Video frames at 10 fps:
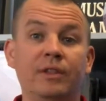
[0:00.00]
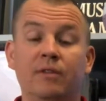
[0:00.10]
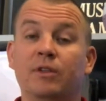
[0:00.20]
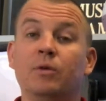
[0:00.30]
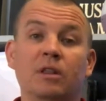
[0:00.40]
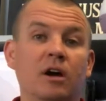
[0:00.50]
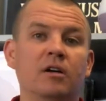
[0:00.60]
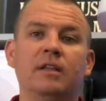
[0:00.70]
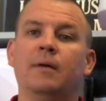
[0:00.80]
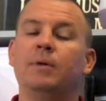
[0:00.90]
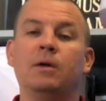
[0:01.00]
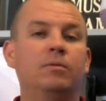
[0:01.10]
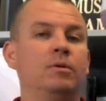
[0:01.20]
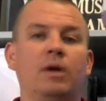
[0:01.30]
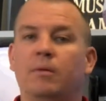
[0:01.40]
and if they went longer than that, pain would
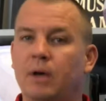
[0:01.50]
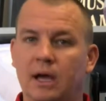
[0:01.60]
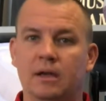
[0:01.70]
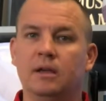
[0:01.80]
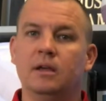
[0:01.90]
be right back.